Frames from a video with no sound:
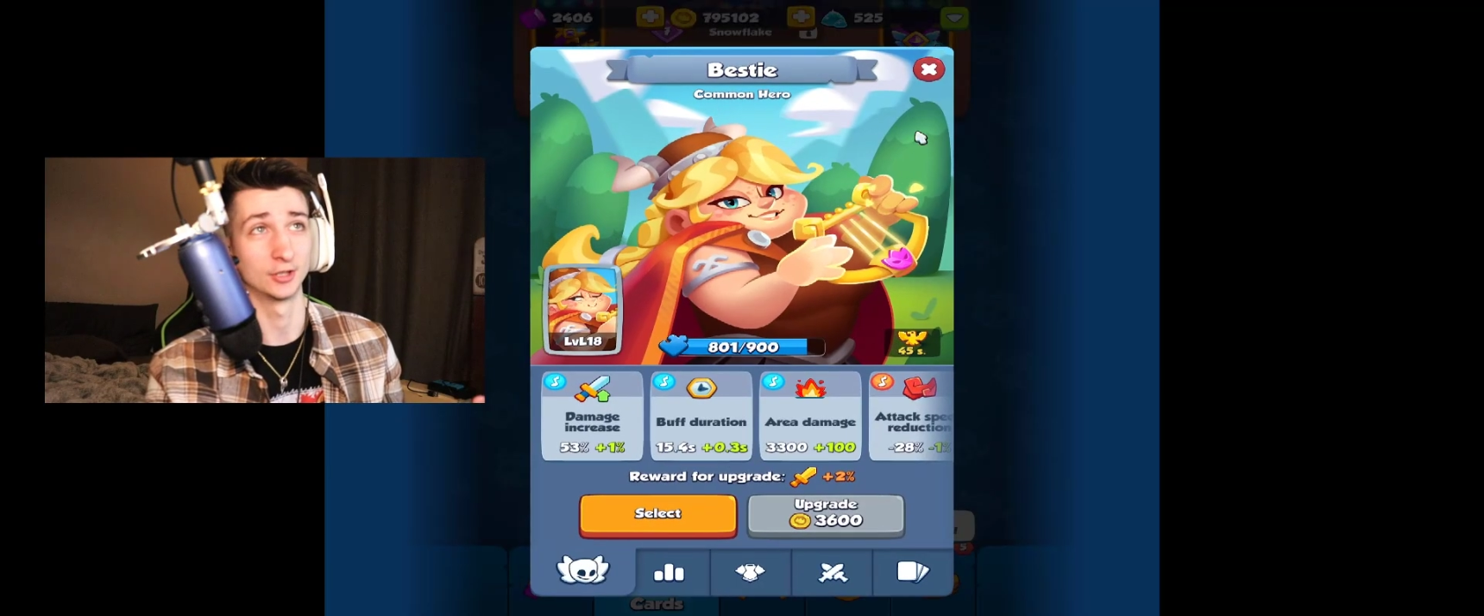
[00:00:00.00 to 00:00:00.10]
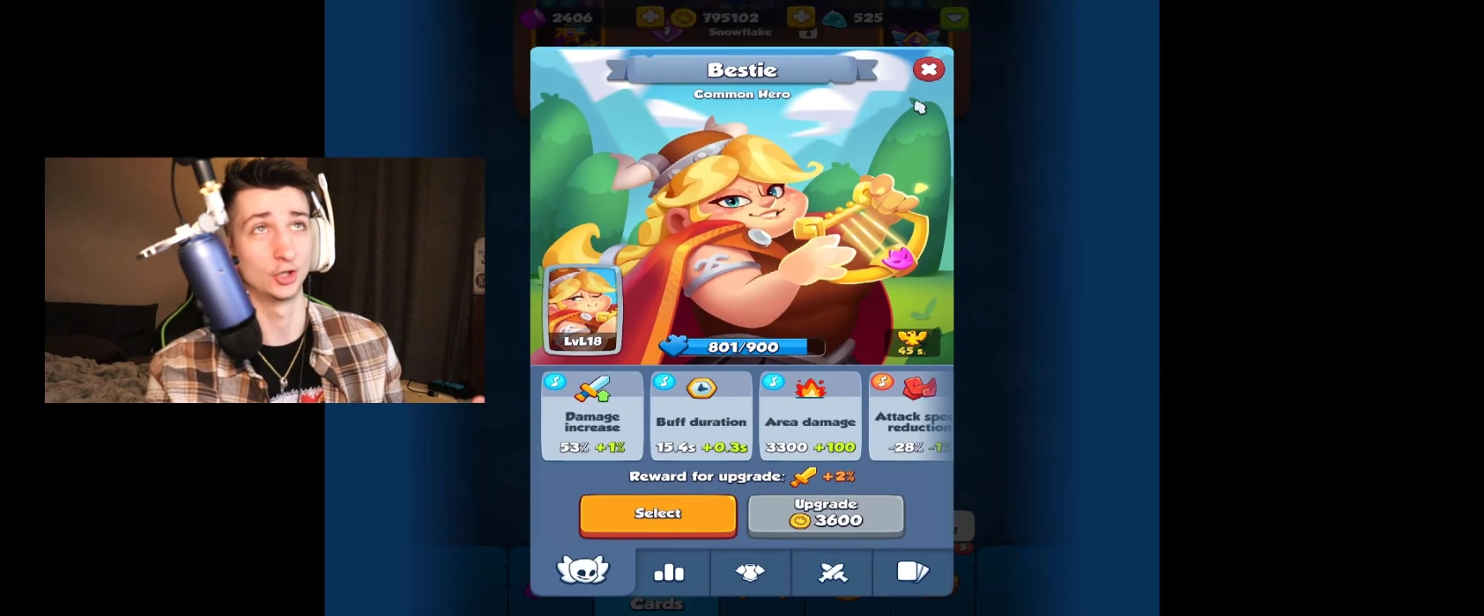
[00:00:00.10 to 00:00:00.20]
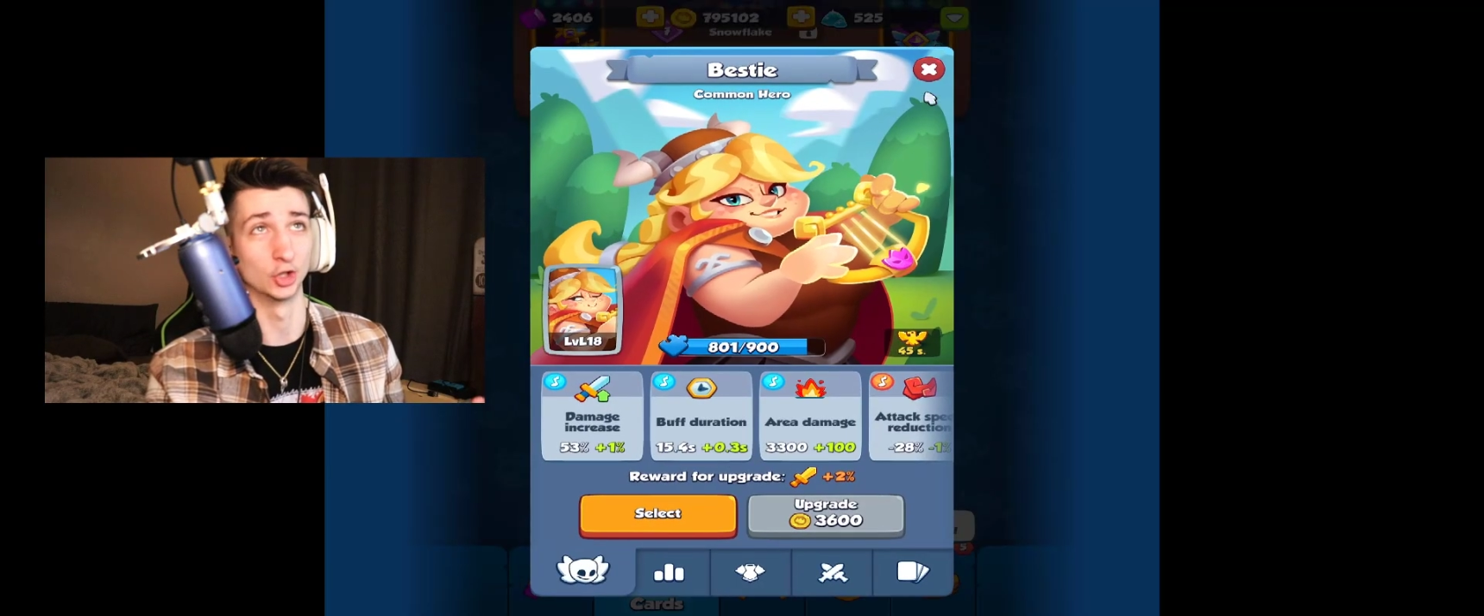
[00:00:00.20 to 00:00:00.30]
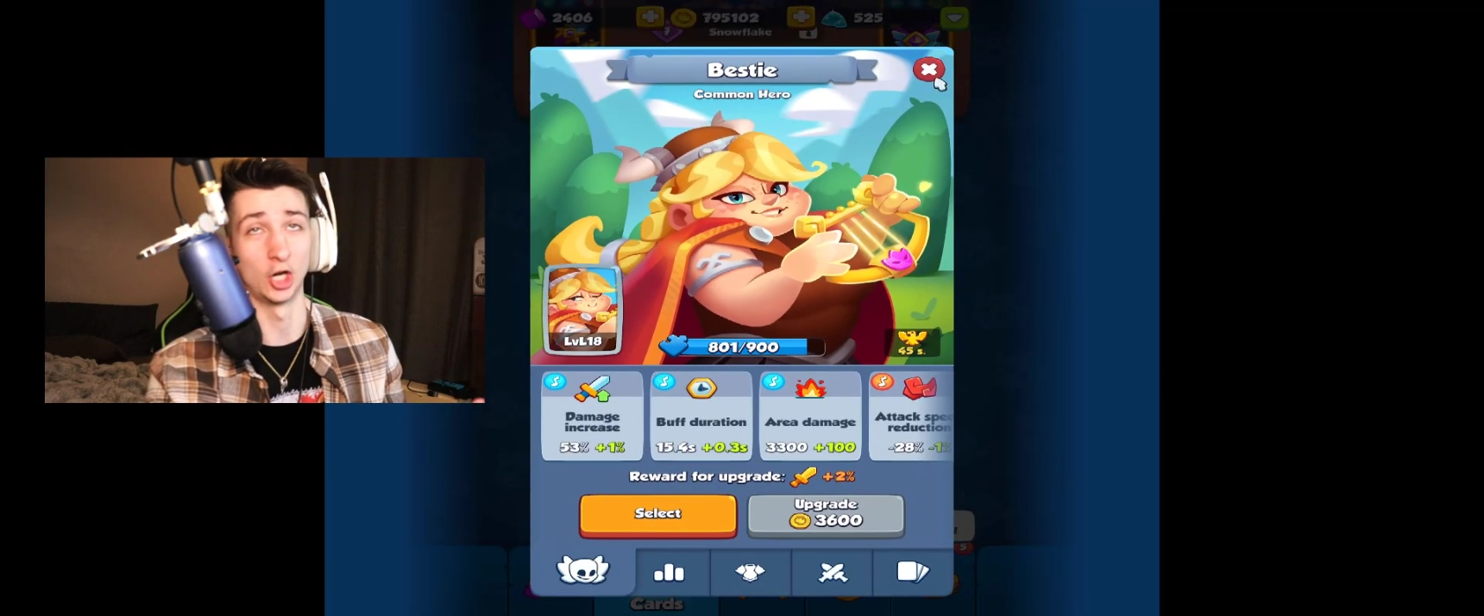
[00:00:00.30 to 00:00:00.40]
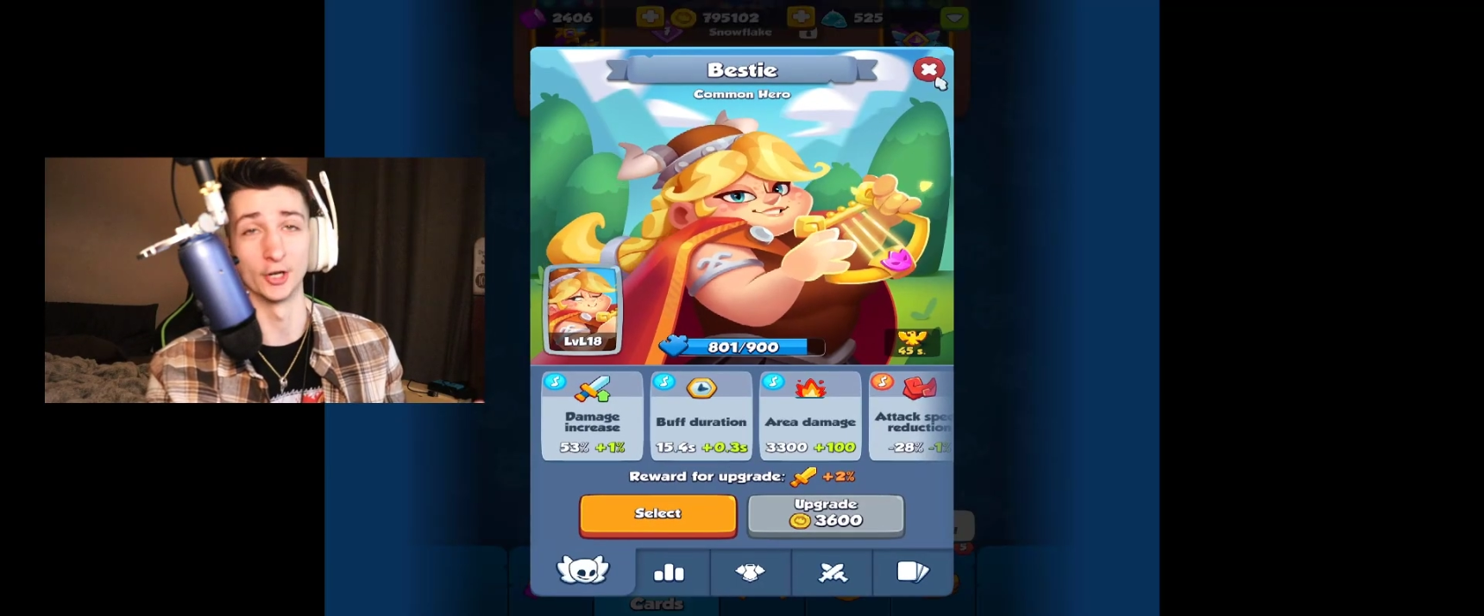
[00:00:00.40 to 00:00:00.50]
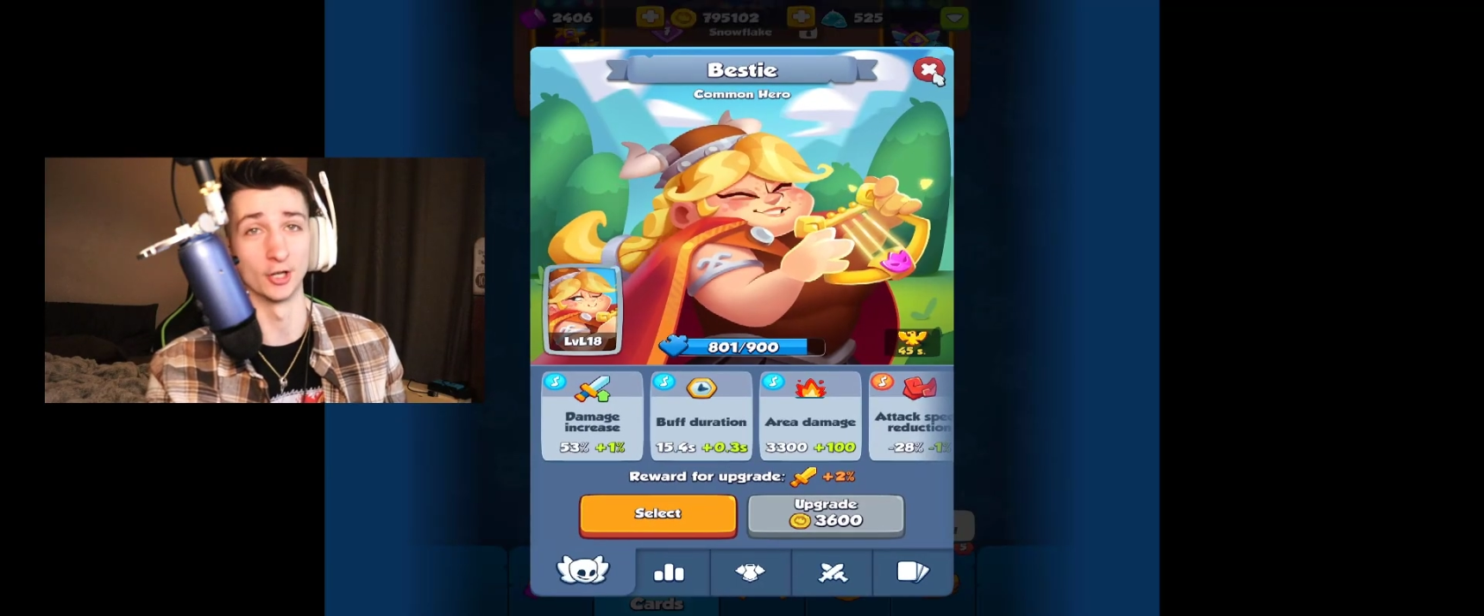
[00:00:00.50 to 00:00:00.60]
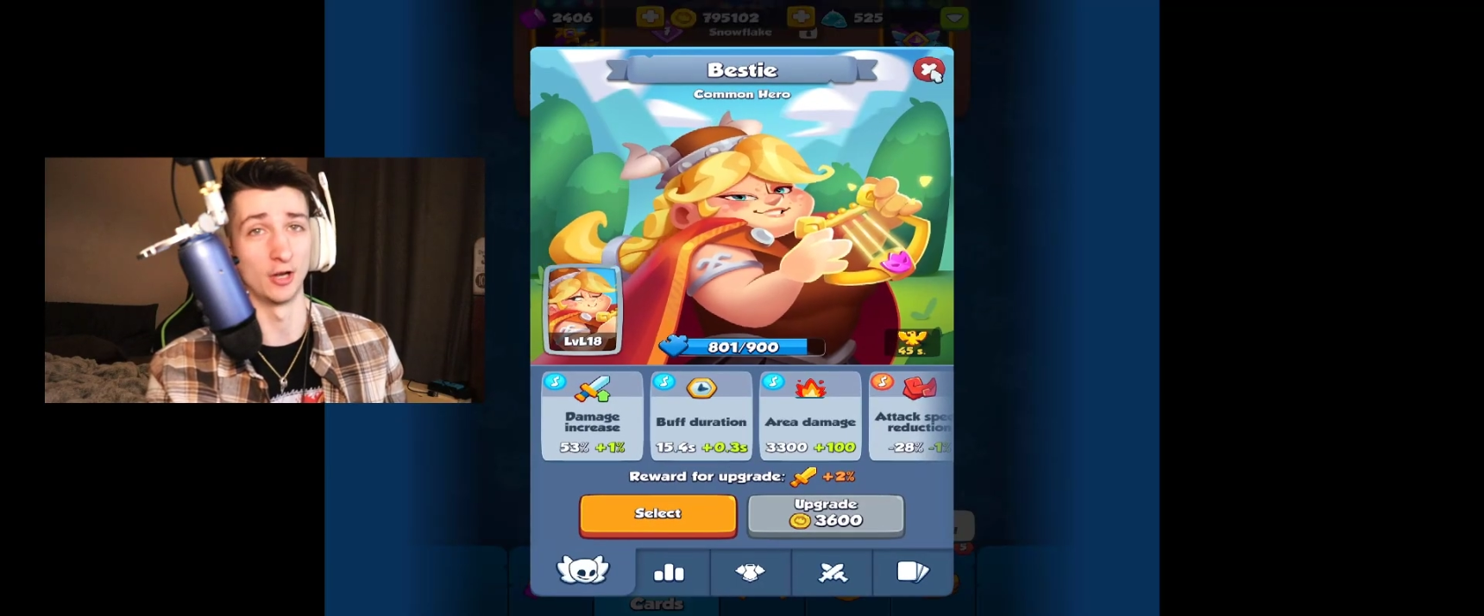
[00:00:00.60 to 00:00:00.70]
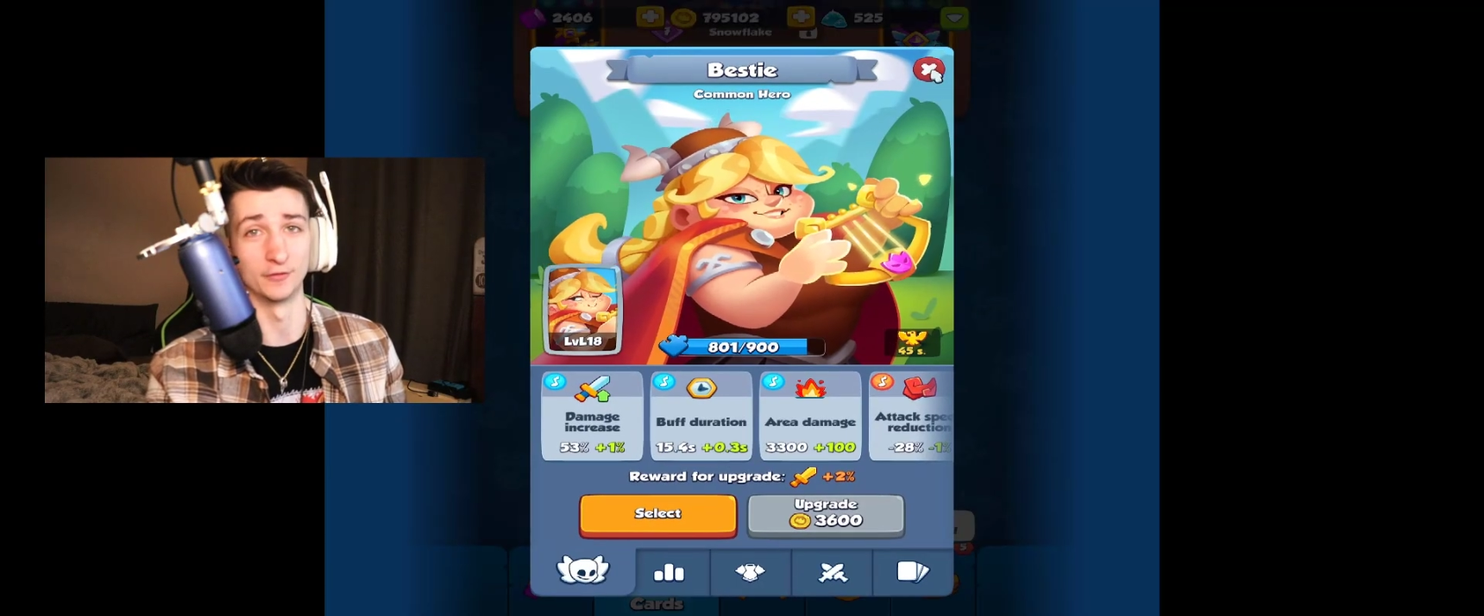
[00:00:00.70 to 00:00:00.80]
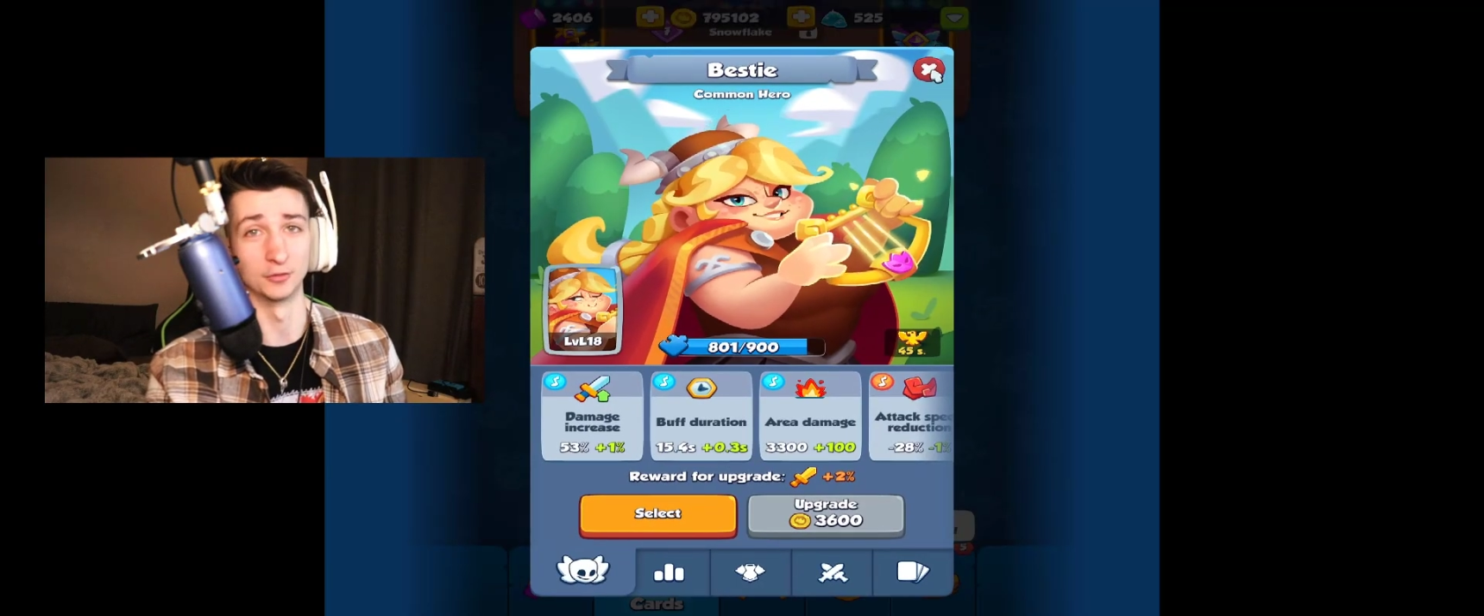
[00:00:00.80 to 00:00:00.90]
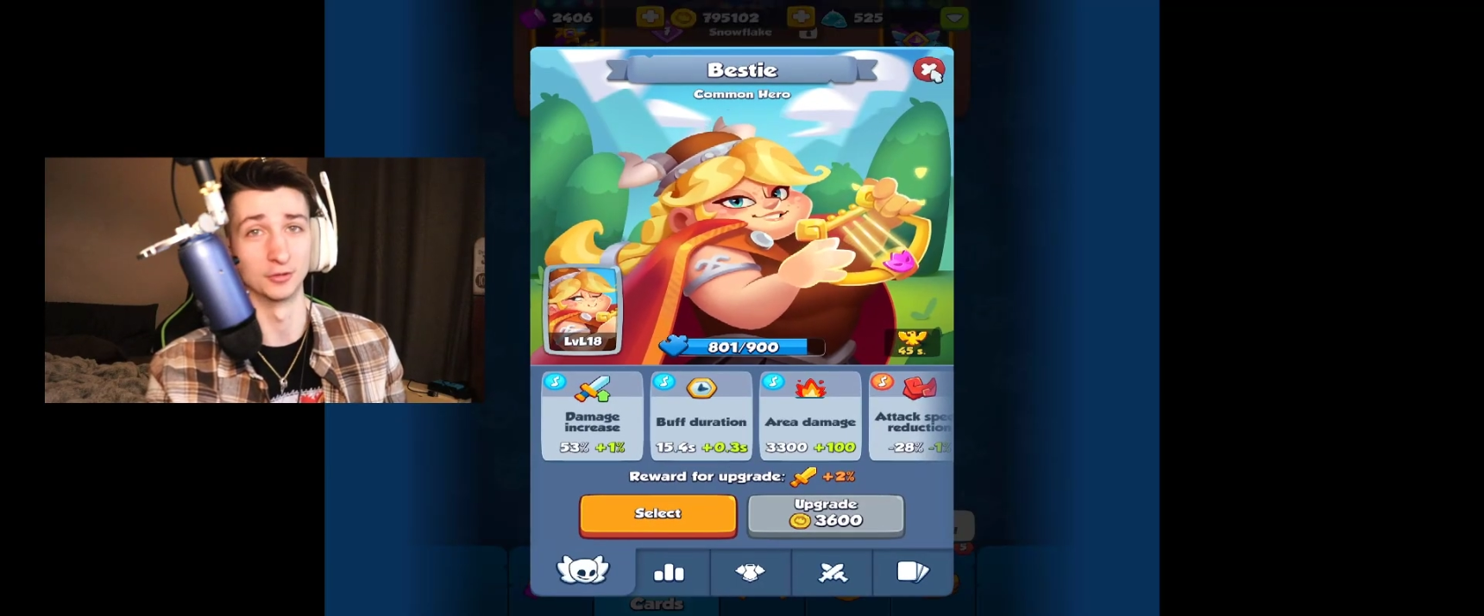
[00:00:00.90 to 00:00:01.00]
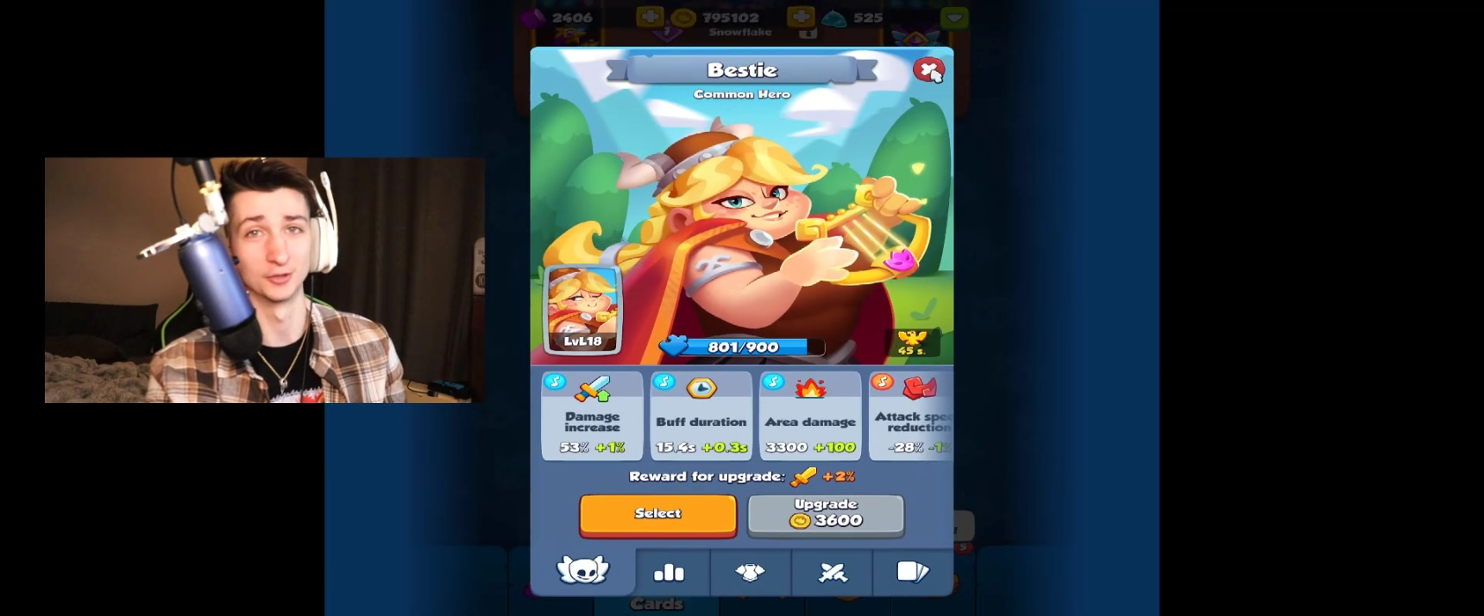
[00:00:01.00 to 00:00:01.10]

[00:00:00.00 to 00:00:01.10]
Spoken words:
god awful.